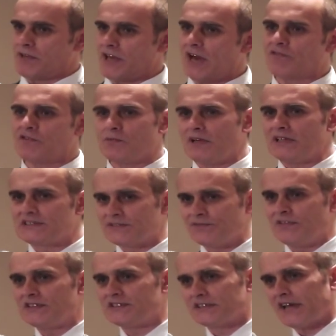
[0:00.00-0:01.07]
You have to be
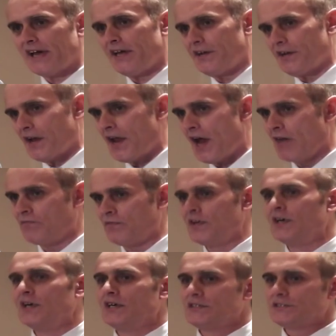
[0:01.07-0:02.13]
sophisticated enough
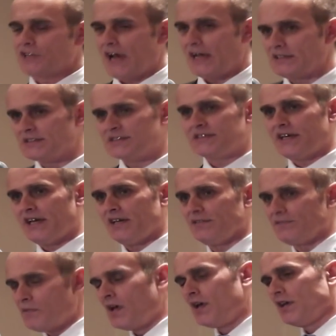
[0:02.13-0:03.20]
to
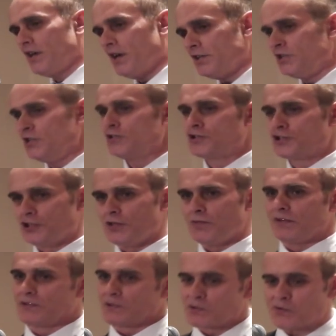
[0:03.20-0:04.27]
understand you know,
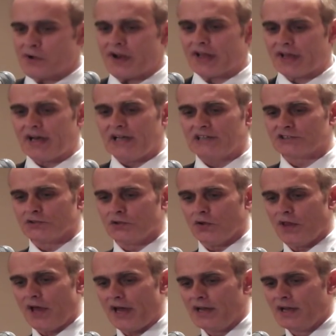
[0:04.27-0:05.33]
YouTube and credit cards and all
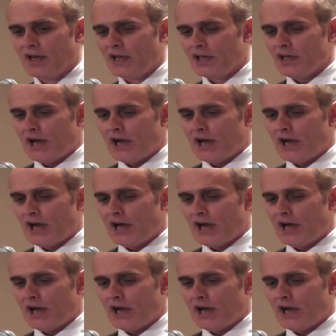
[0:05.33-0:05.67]
that.